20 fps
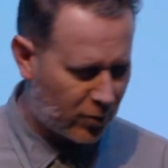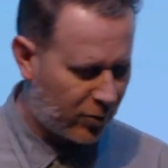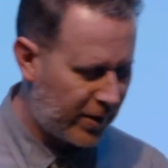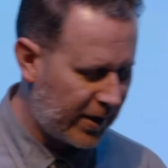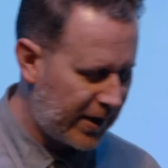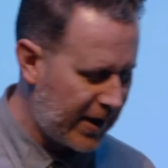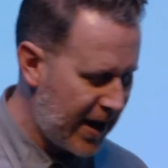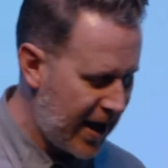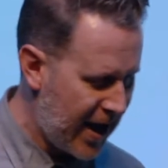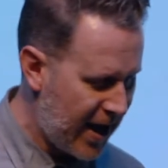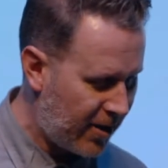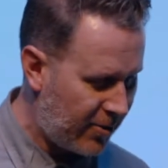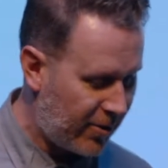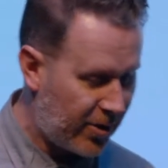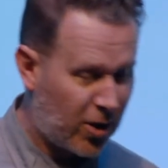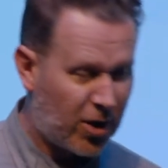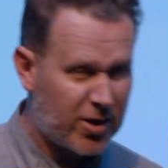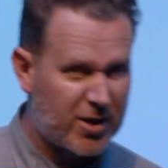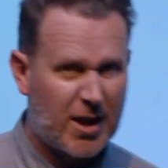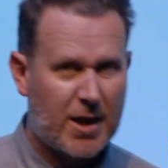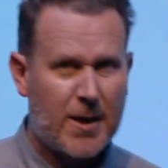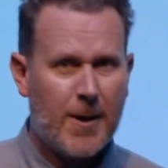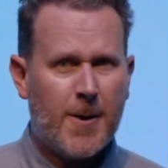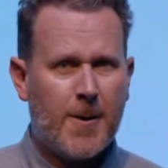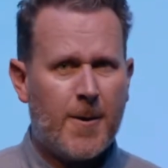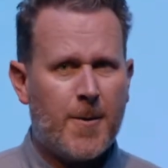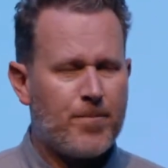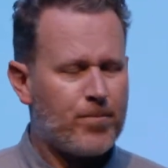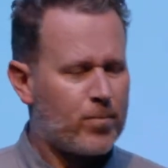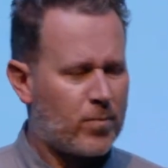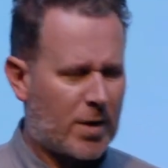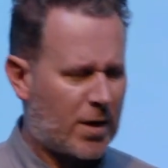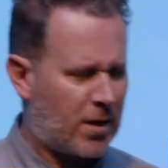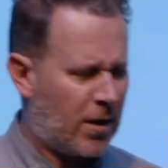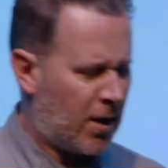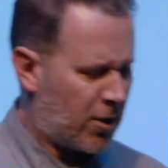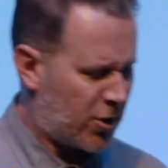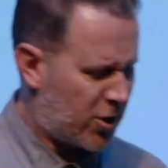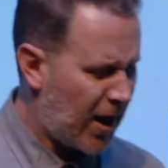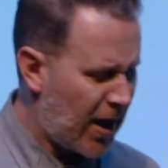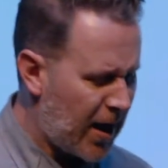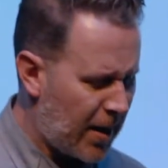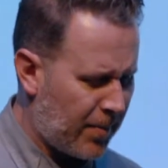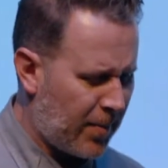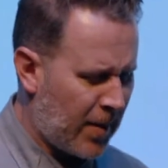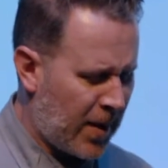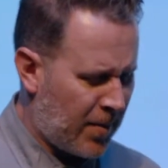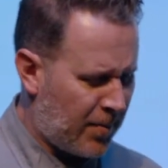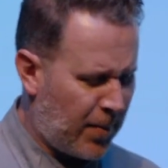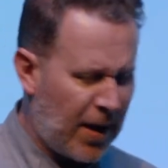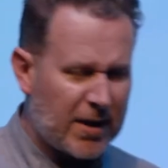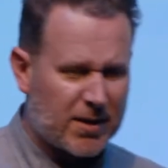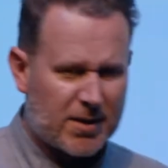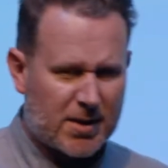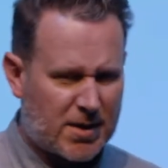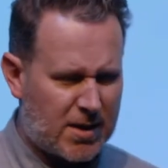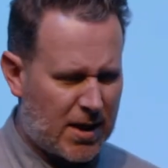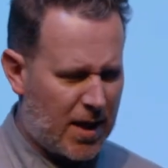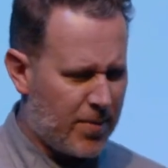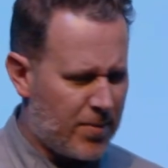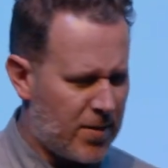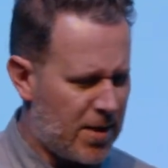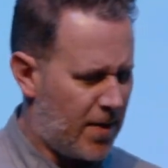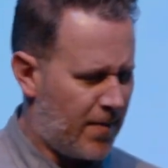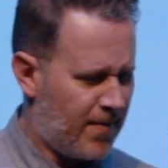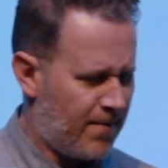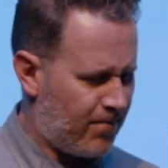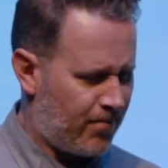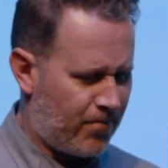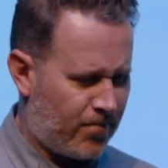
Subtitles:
or really angry. And I say, "Shut up, Pastor Sam, you